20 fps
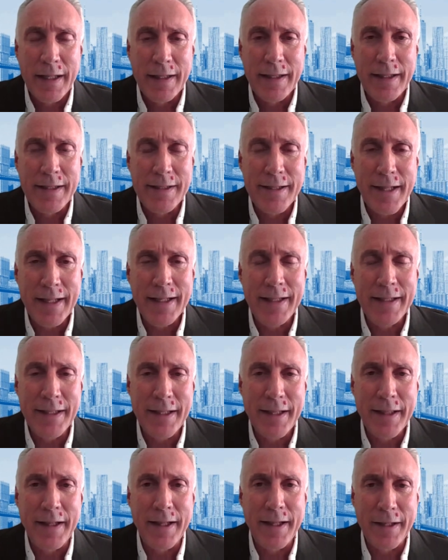The second
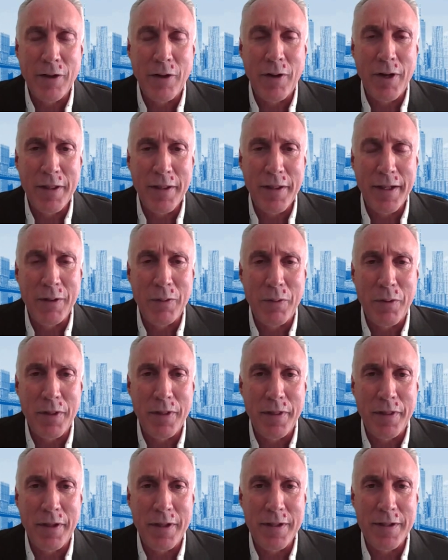thing, though, I think
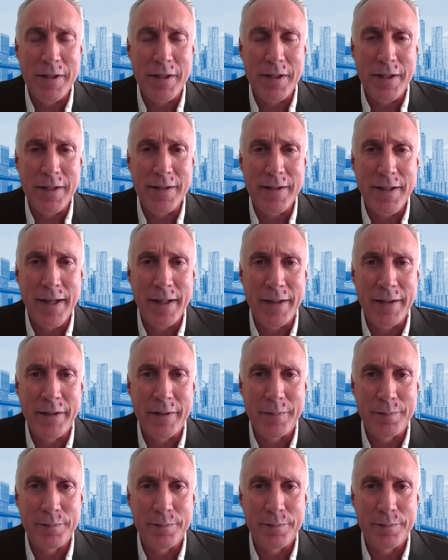with this is that